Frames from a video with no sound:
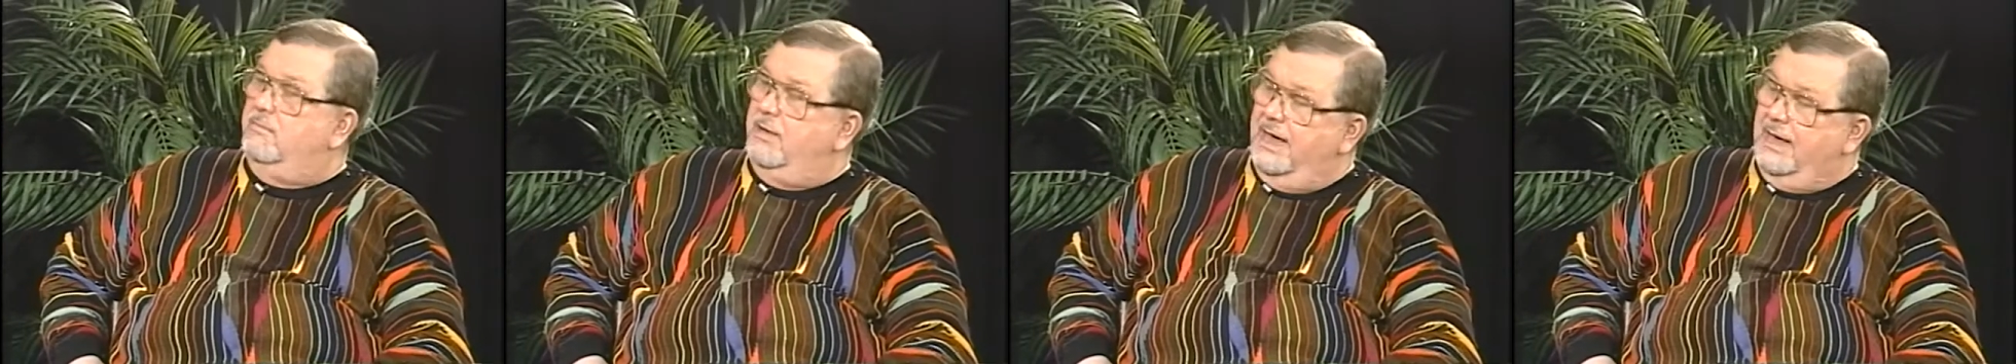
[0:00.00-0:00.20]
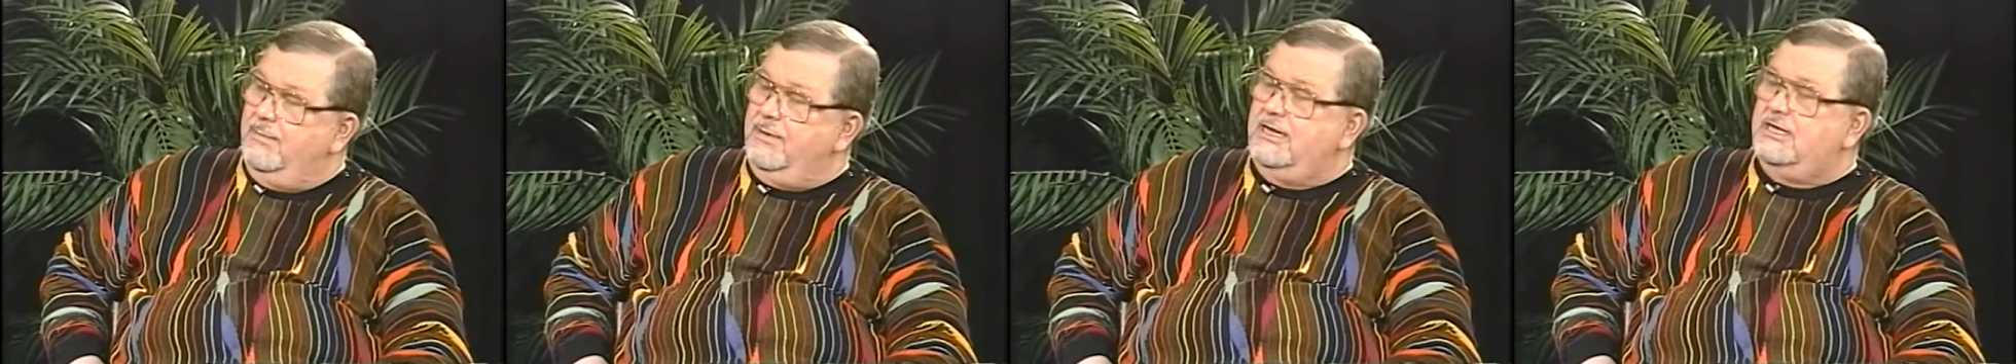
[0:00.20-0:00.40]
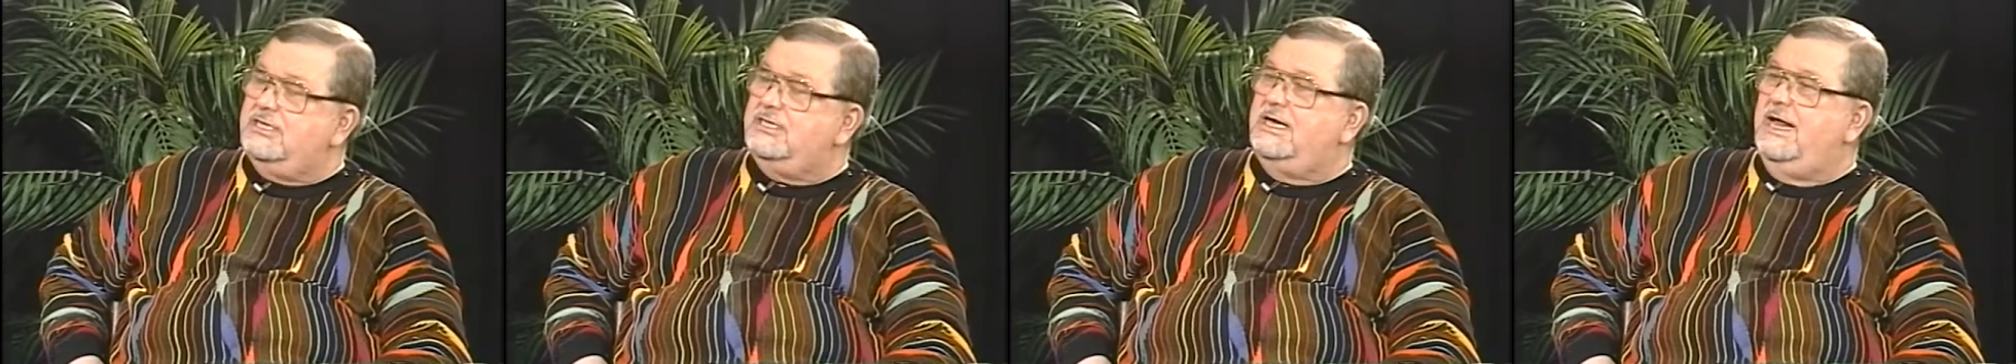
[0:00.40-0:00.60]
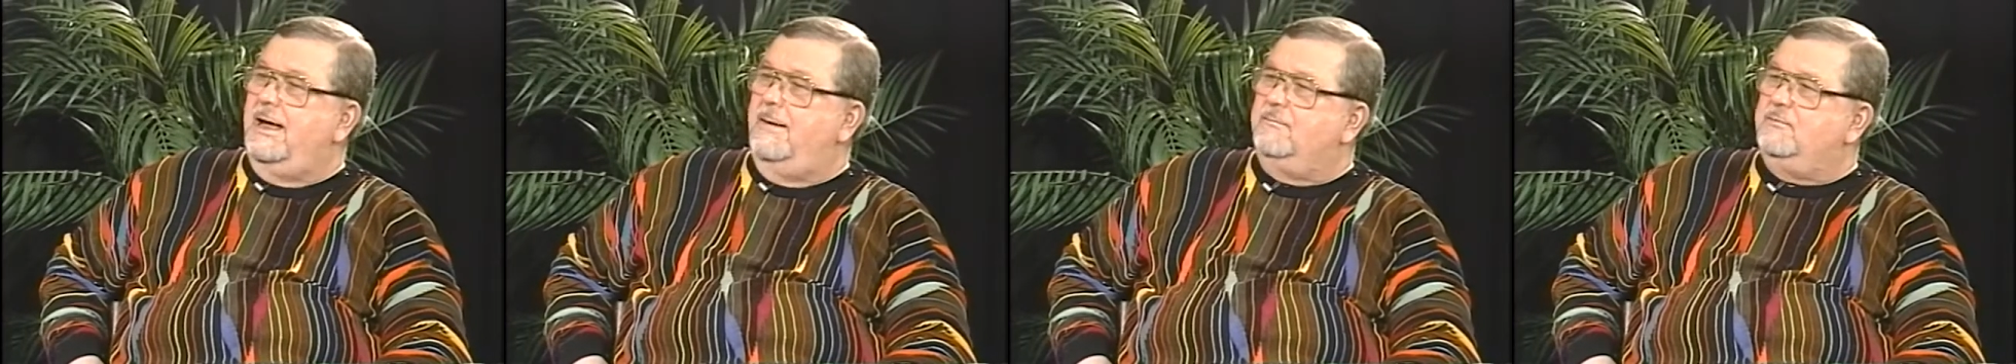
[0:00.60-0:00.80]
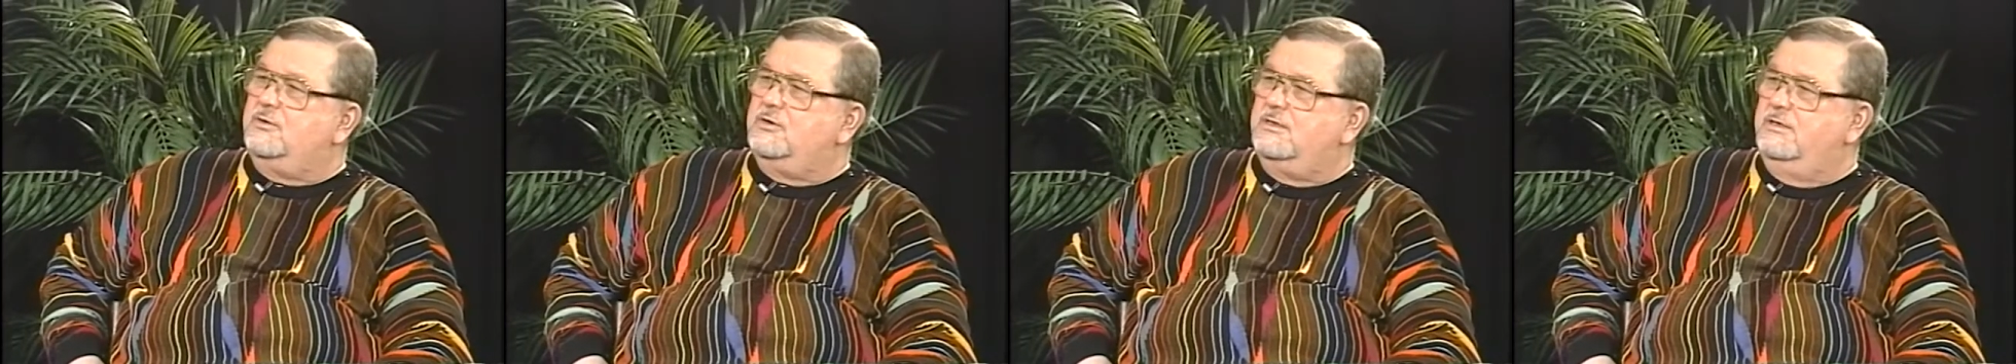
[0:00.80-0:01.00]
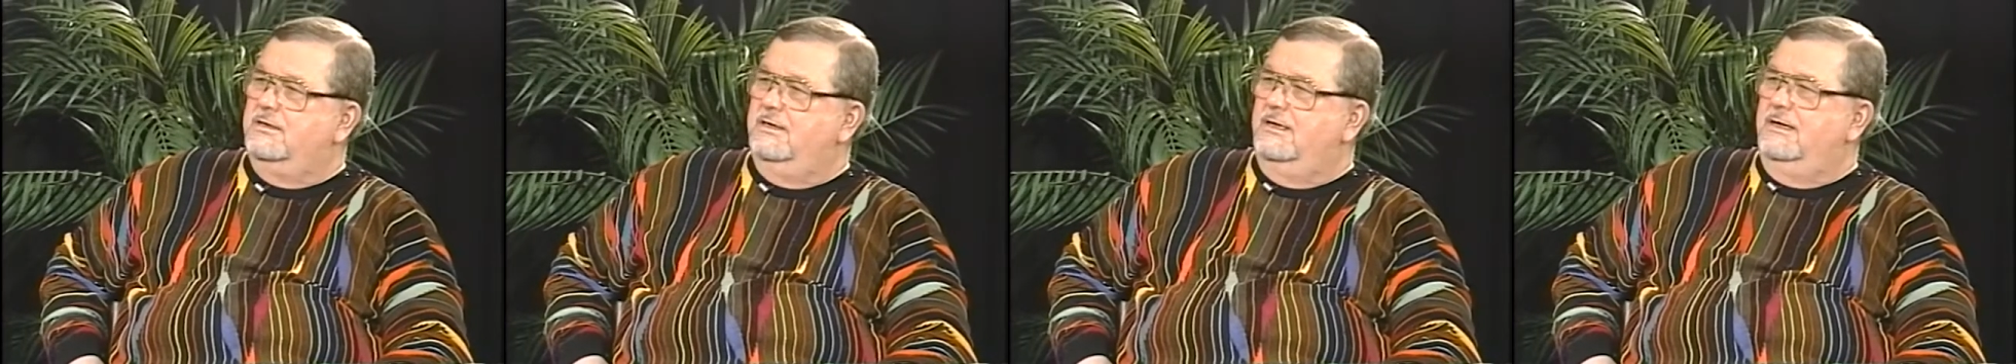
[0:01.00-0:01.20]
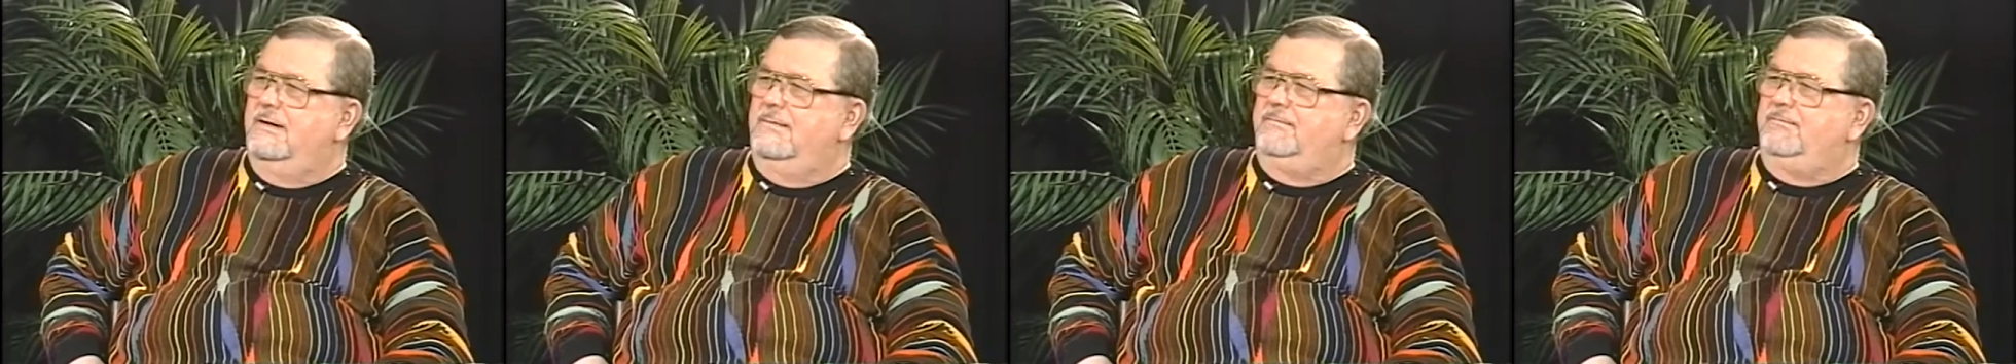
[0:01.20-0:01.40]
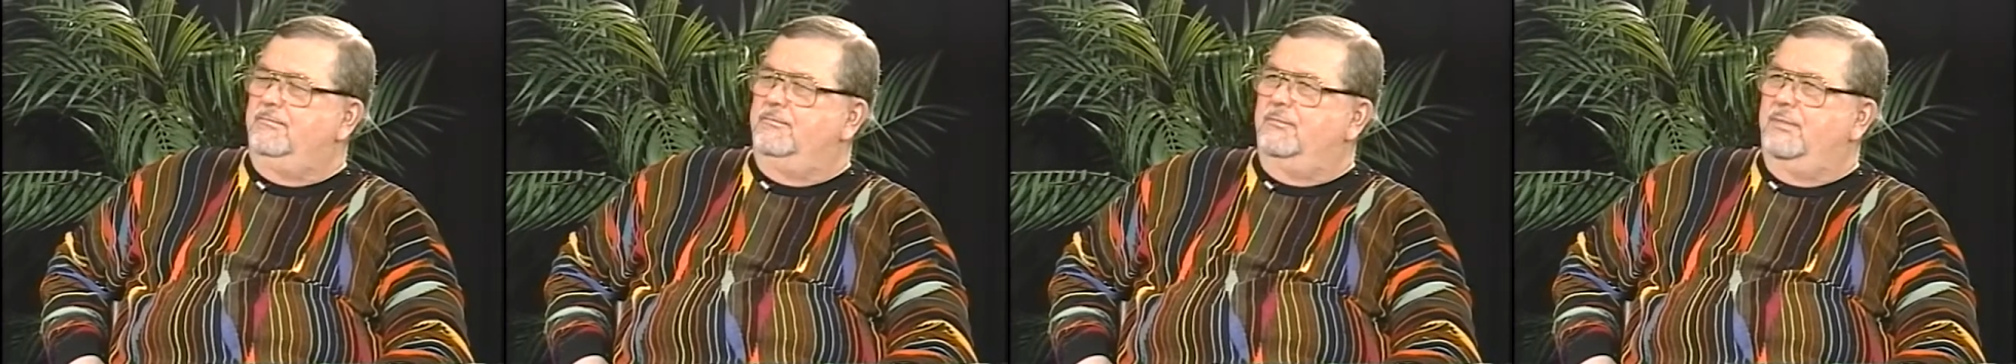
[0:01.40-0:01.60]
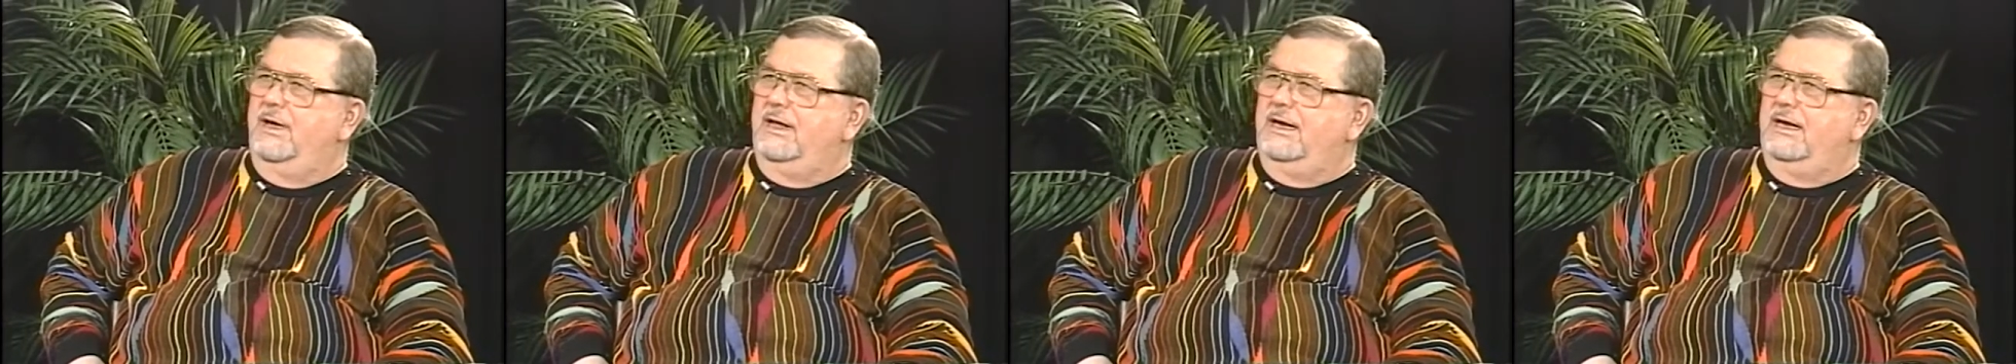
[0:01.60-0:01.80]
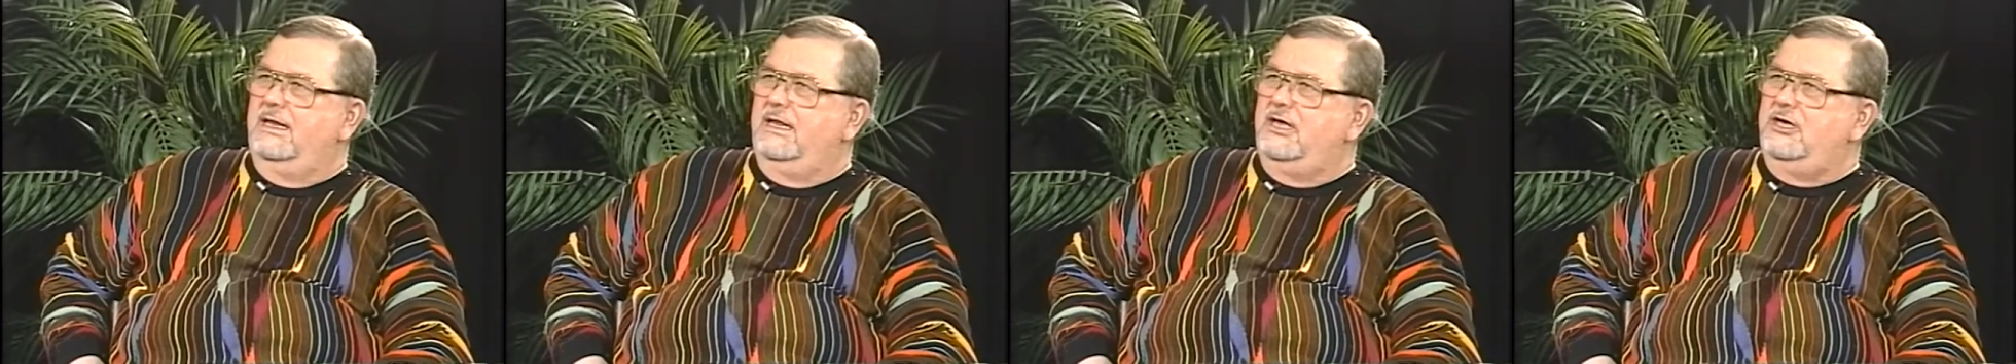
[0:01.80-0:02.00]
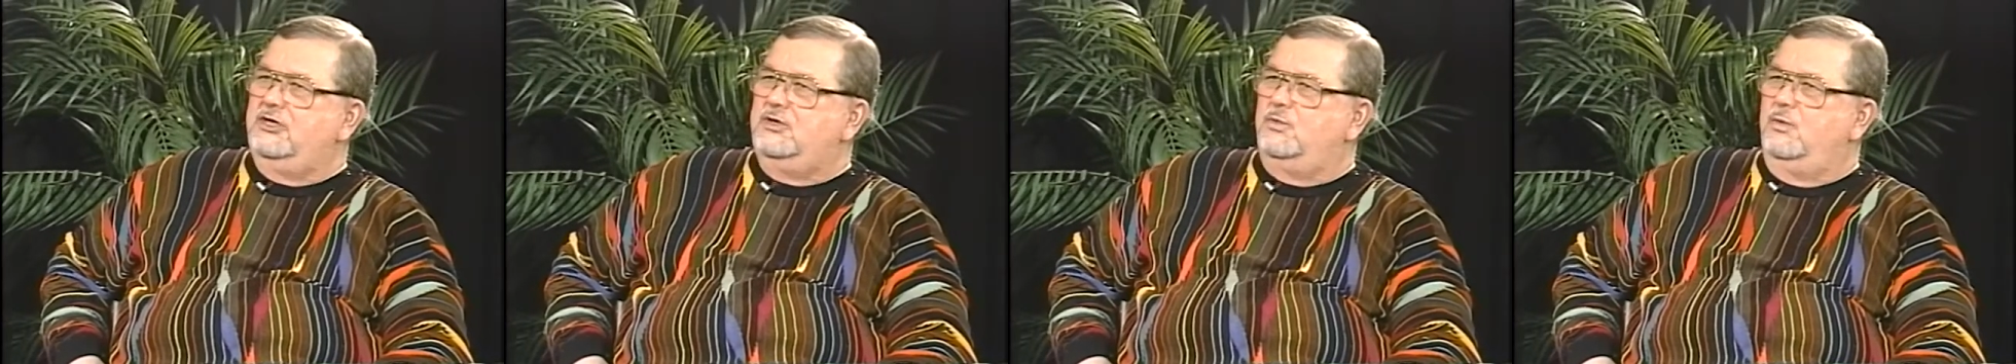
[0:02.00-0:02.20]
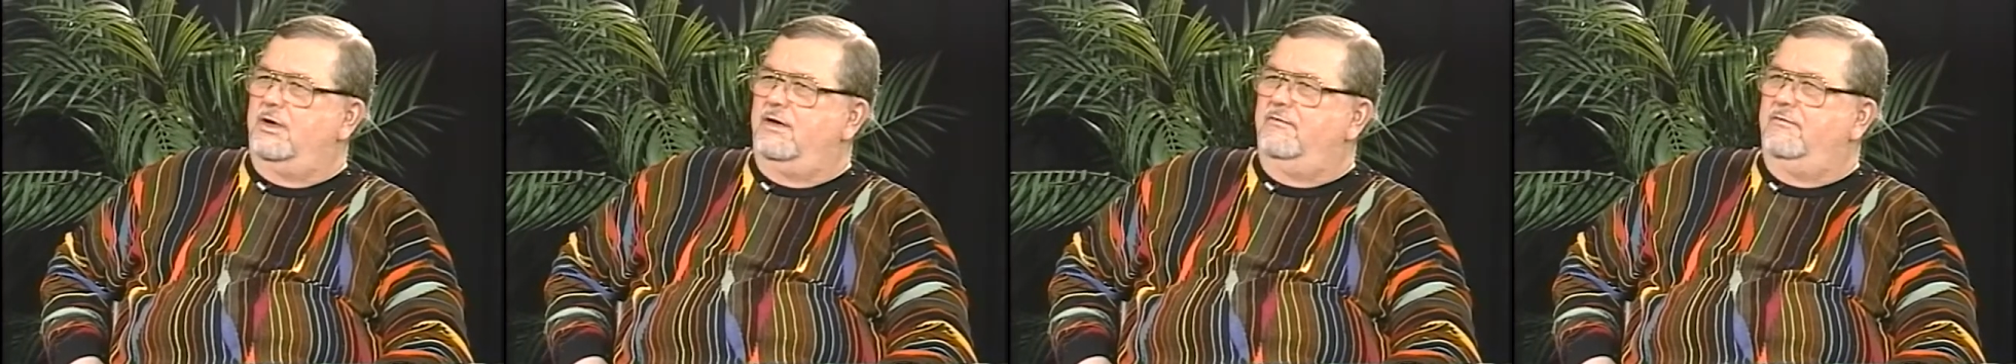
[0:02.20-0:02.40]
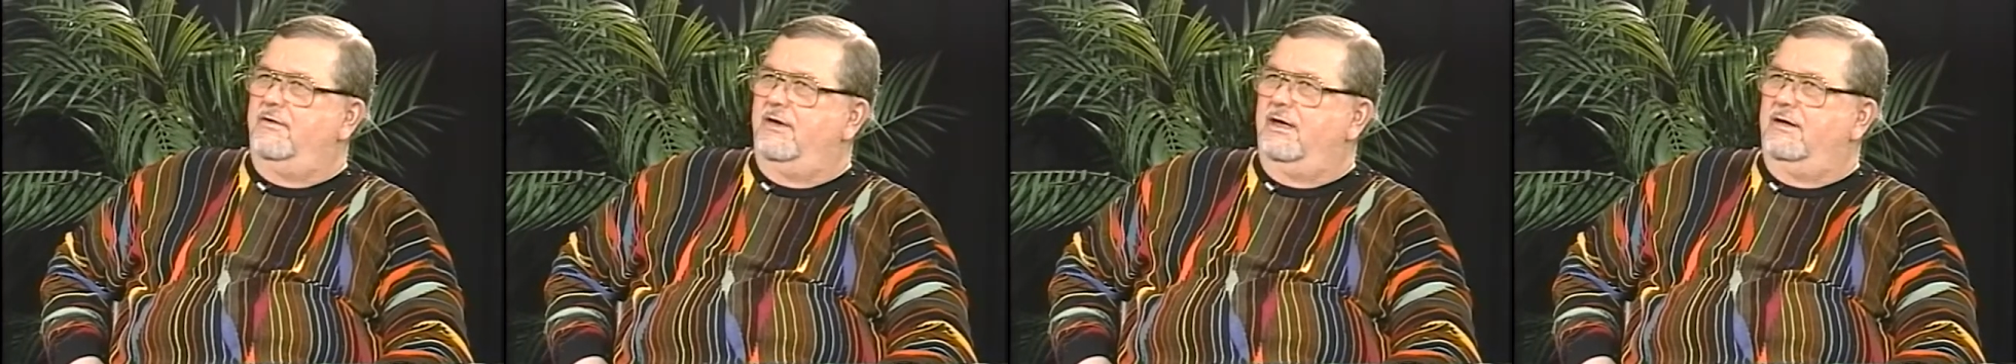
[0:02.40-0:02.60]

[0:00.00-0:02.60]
Baby steps, but at least we've